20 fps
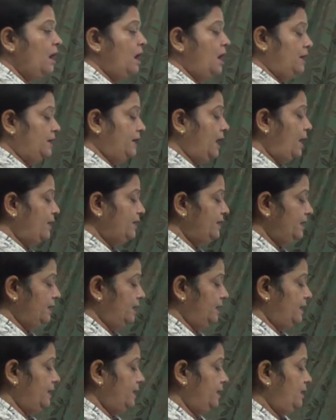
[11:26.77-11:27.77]
Now
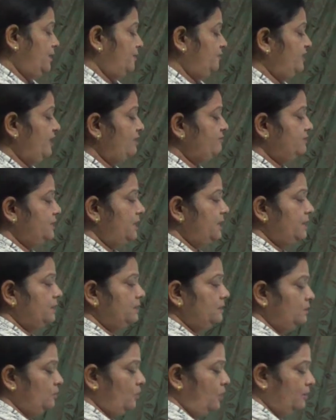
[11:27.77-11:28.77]
here we have taken
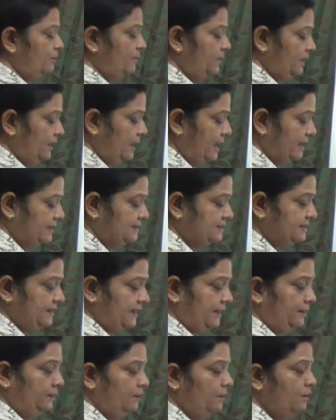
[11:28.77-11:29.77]
the normal
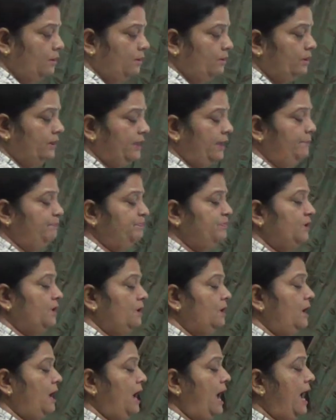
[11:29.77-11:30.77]
hexane, okay,
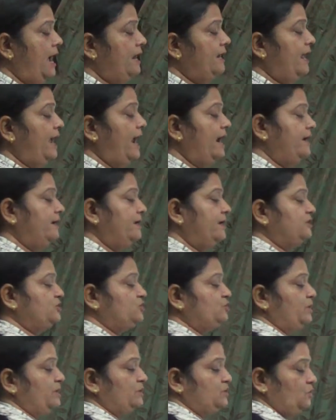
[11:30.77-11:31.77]
and added
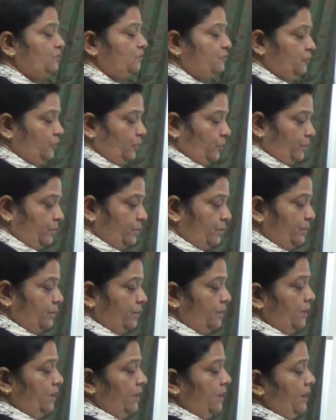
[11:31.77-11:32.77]
H2SO4,
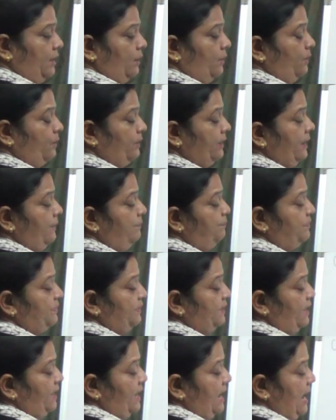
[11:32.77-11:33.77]
okay,
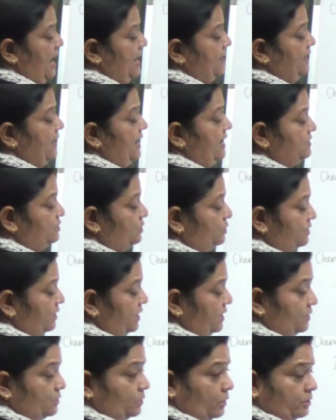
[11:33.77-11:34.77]
and SO3
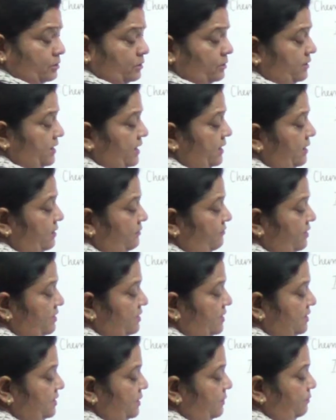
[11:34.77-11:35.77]
is also taken with
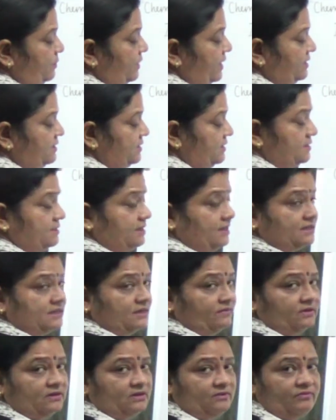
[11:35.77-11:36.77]
the temperature
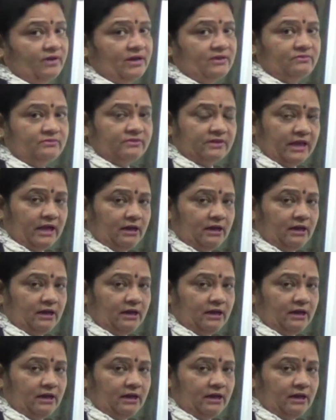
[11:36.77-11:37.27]
675